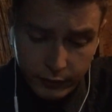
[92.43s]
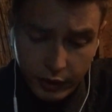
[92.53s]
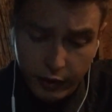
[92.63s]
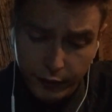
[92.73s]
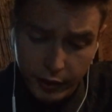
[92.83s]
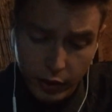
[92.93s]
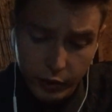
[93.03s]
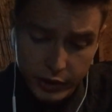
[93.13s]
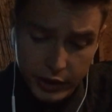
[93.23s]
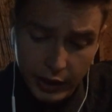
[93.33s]
and if they know
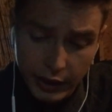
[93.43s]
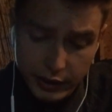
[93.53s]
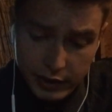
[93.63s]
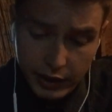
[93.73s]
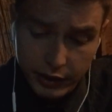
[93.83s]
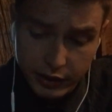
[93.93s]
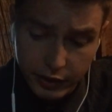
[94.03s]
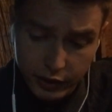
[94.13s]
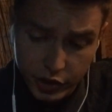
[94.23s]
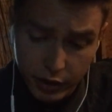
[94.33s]
a TI is headed to
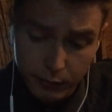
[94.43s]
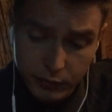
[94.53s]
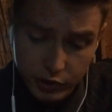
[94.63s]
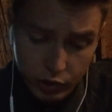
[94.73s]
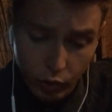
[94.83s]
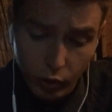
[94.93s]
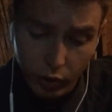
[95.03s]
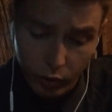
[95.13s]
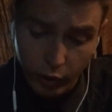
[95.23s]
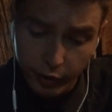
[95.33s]
the gym, store,
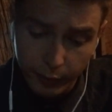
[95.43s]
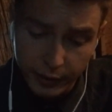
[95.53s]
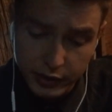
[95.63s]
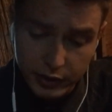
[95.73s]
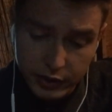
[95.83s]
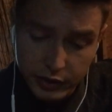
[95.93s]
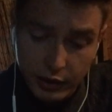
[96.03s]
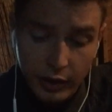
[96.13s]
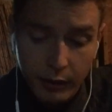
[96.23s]
or other business,